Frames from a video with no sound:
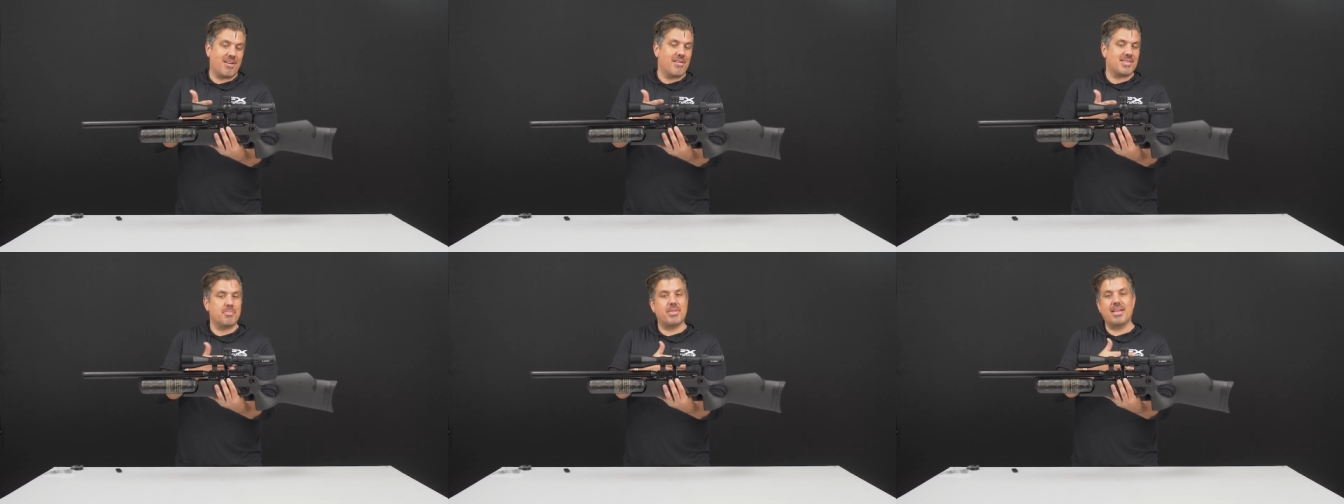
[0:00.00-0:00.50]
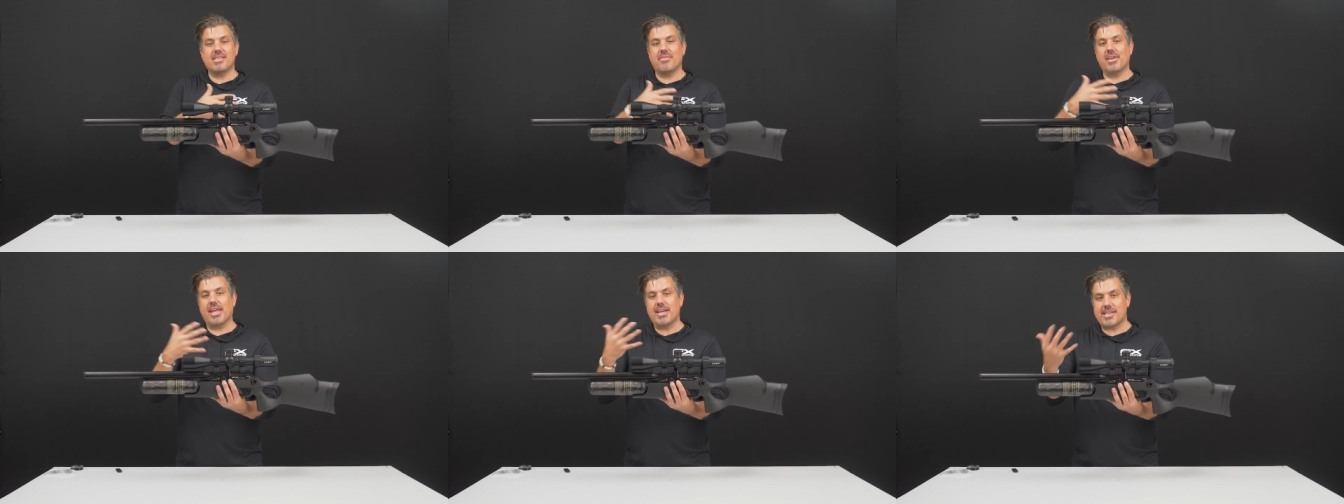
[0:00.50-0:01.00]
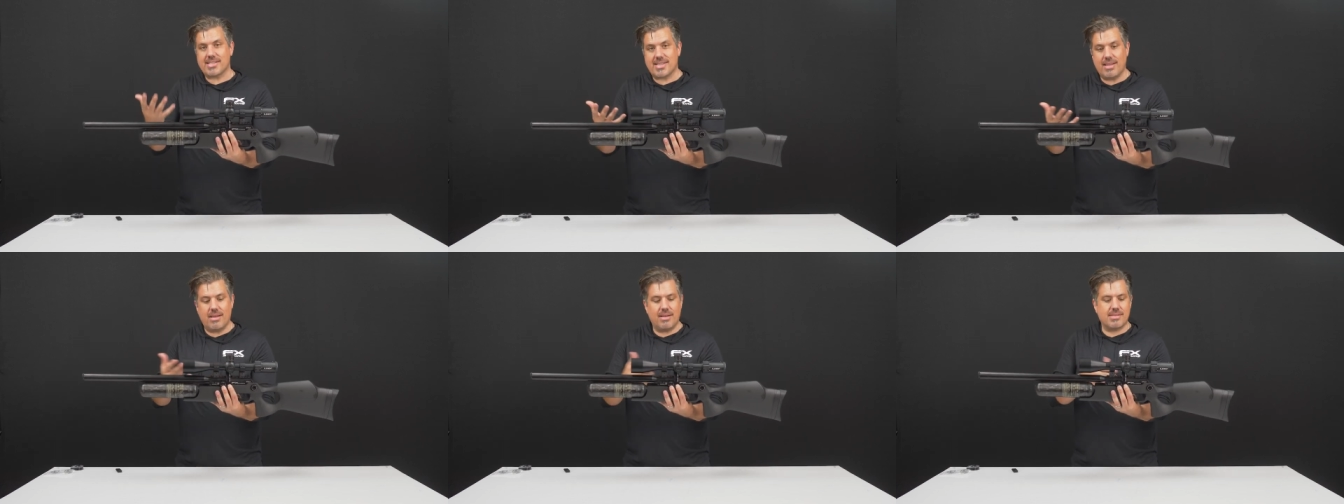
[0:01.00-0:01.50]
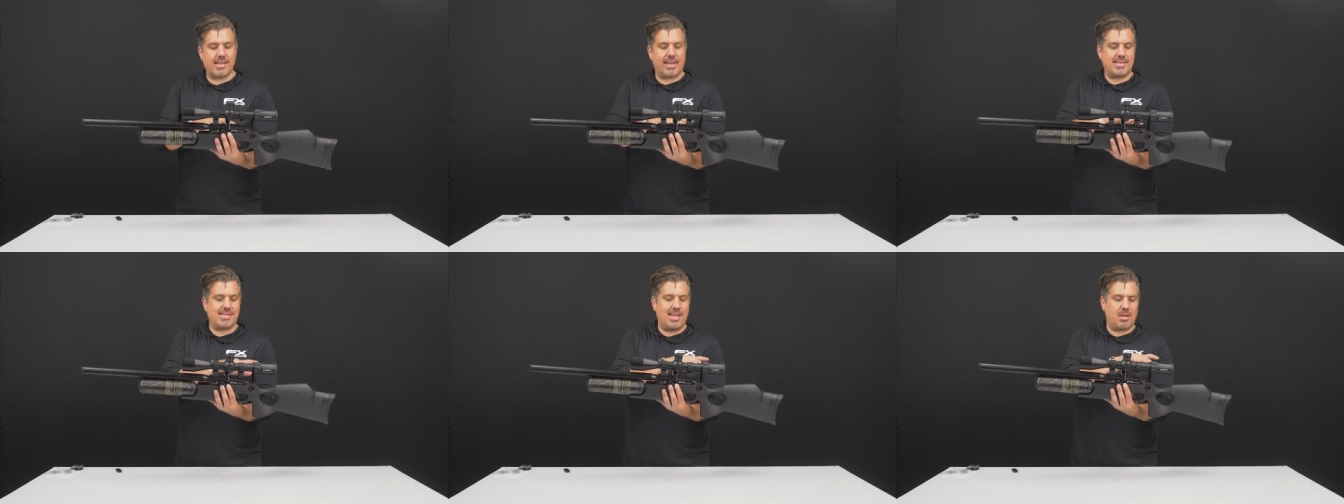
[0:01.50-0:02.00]
There are some things if you get into slugs,
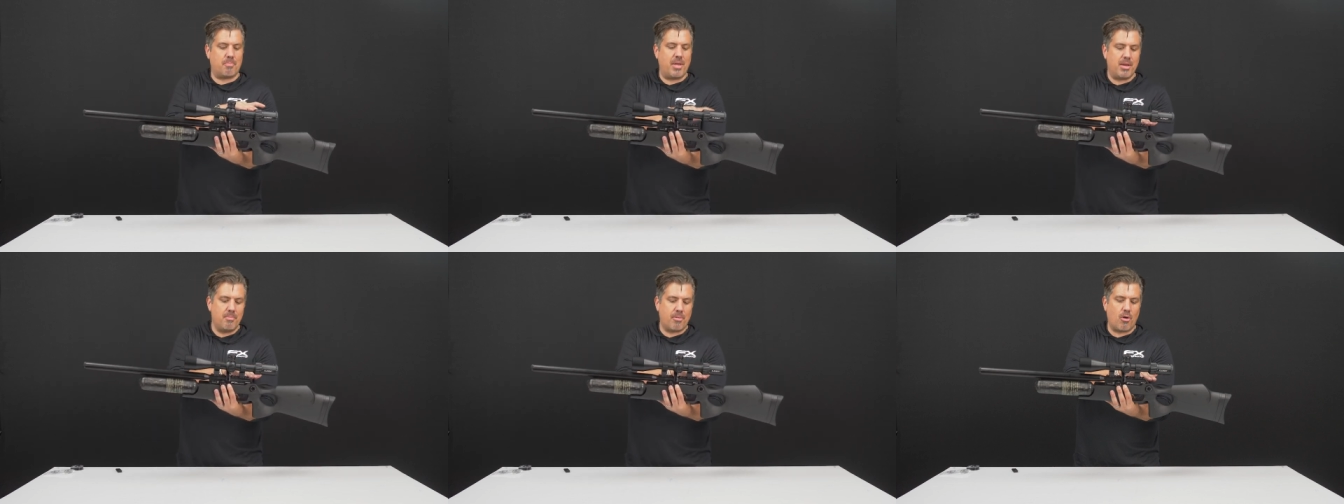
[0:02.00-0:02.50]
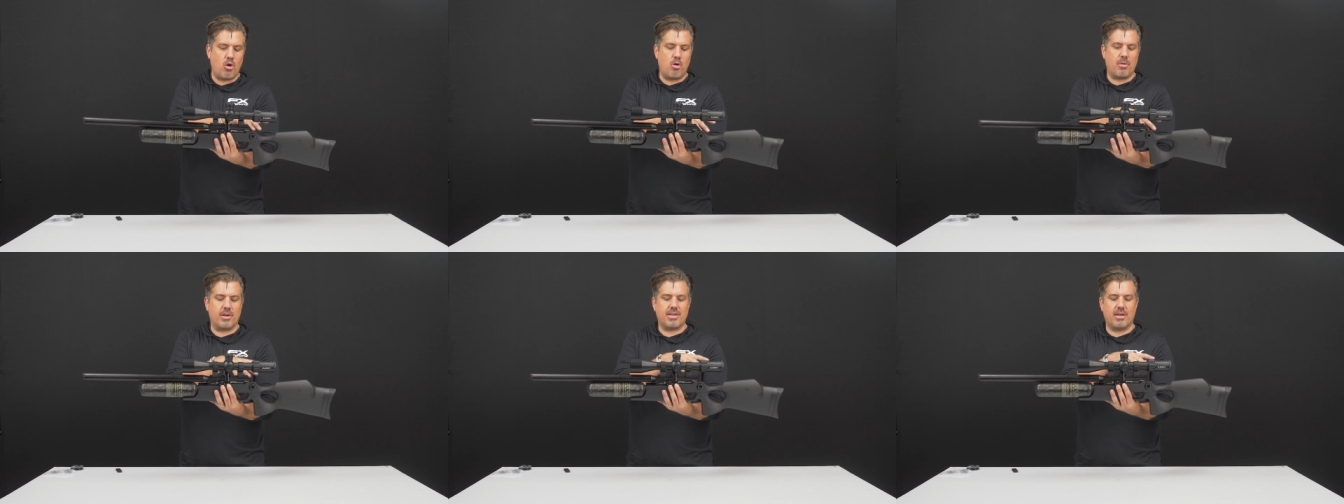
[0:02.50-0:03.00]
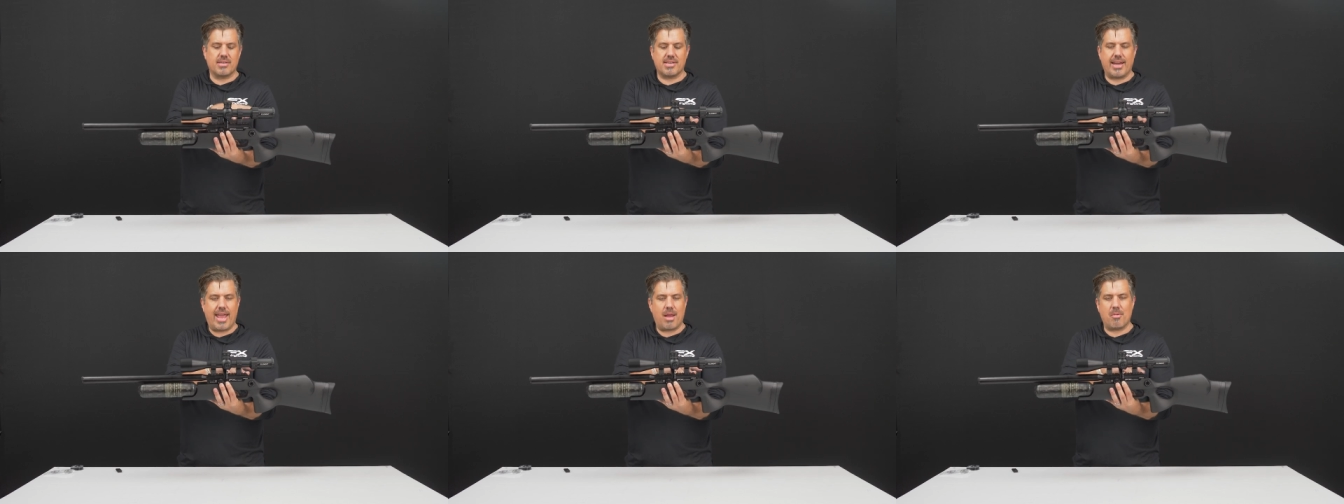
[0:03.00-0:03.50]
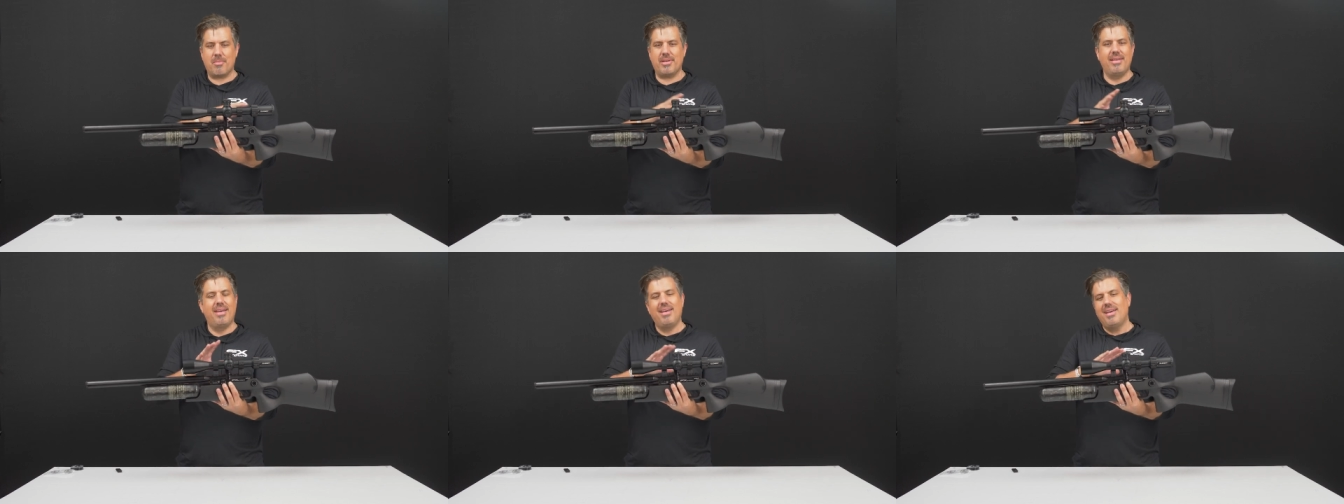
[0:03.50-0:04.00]
like a slug pin probe or tungsten hammer,
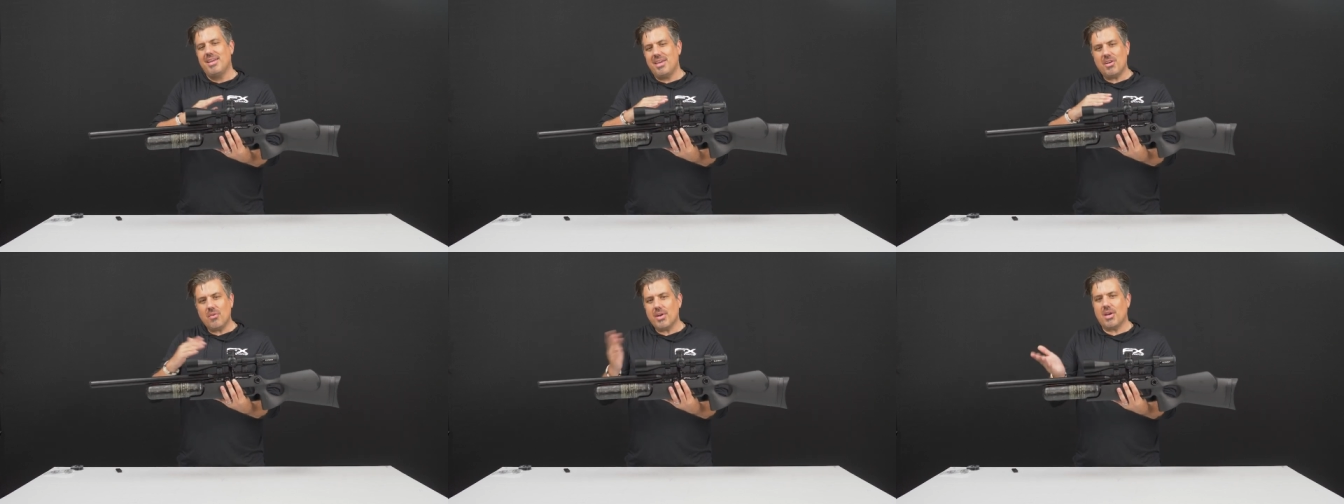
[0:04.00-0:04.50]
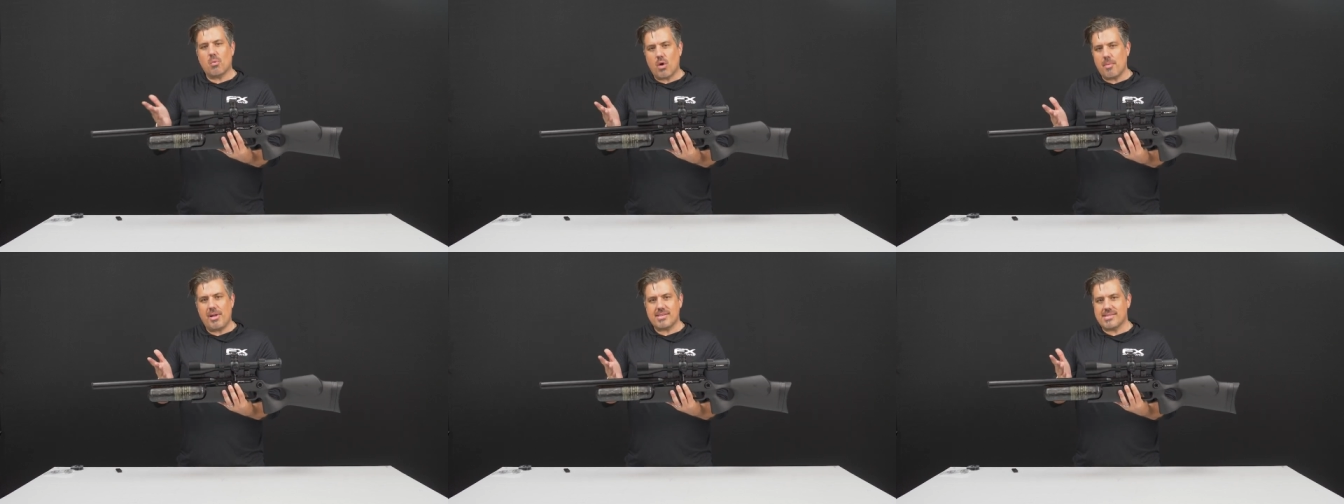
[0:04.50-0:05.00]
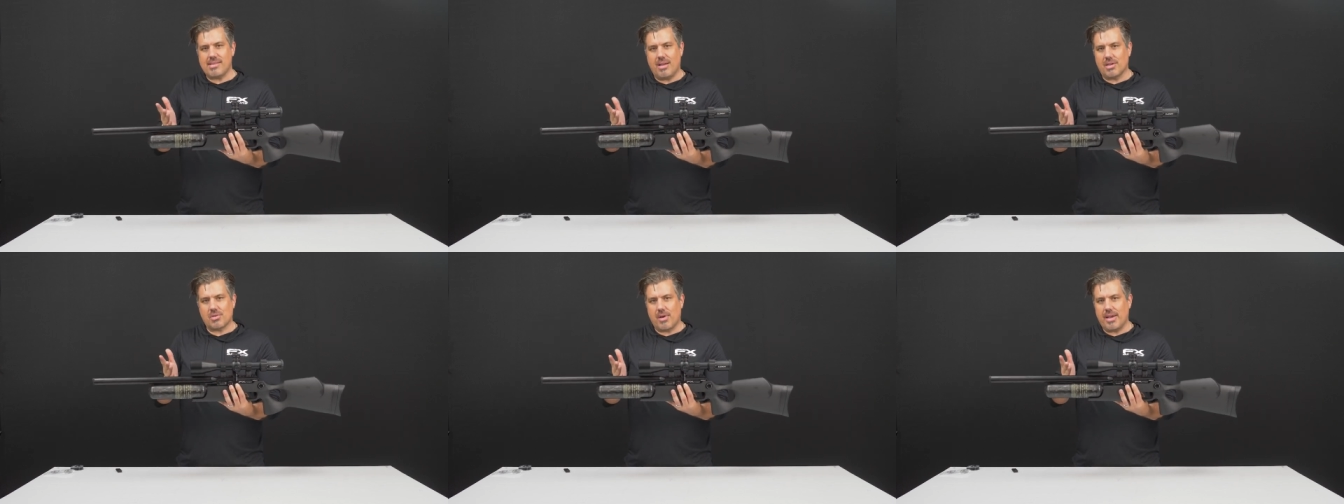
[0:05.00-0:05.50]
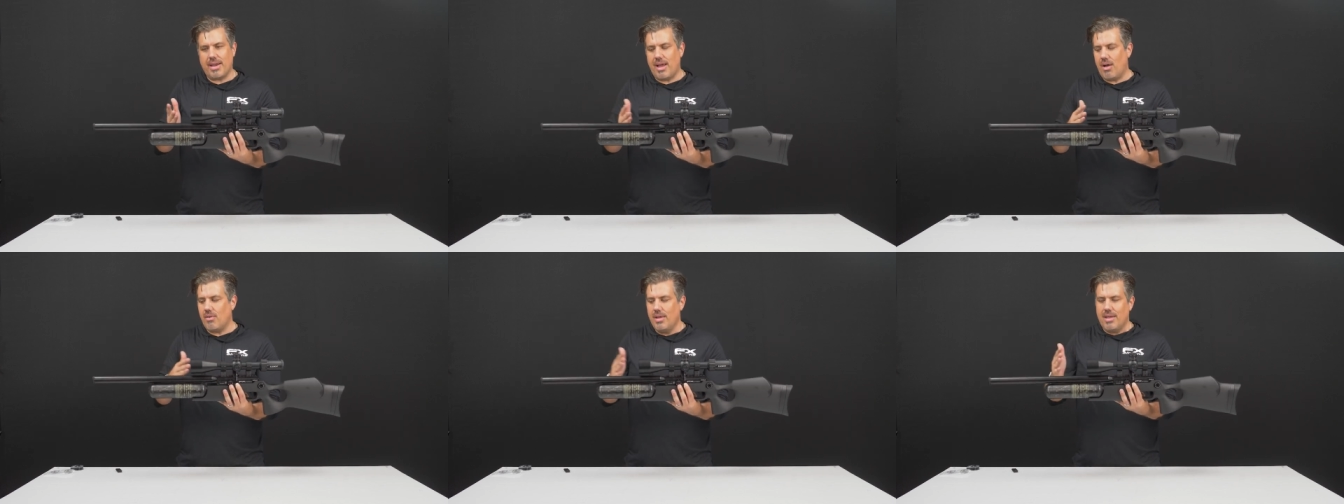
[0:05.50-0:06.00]
but you don't need to worry about slugs right
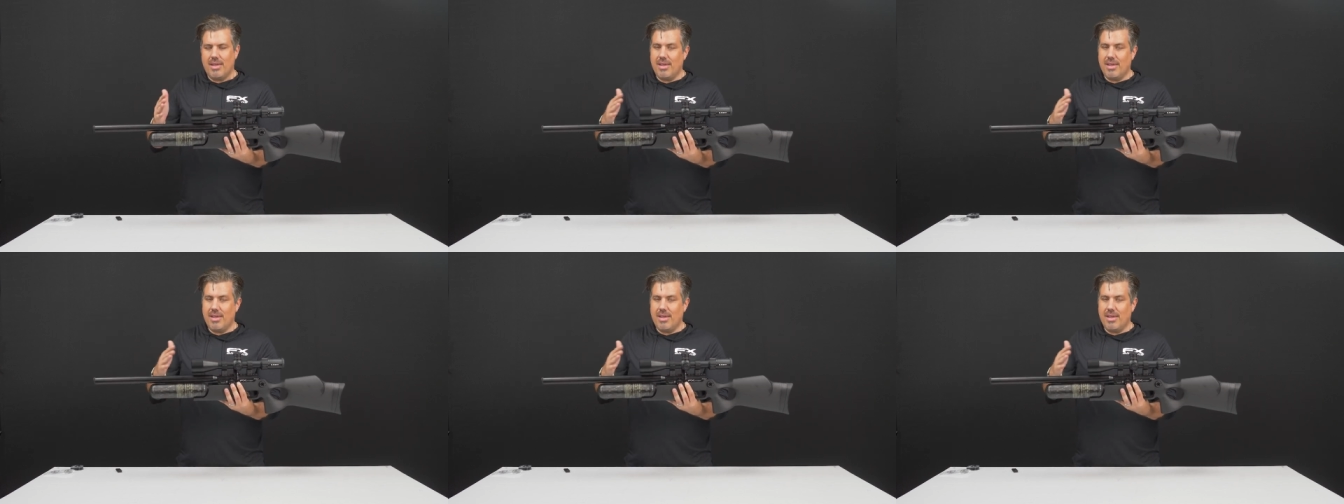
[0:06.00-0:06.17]
now.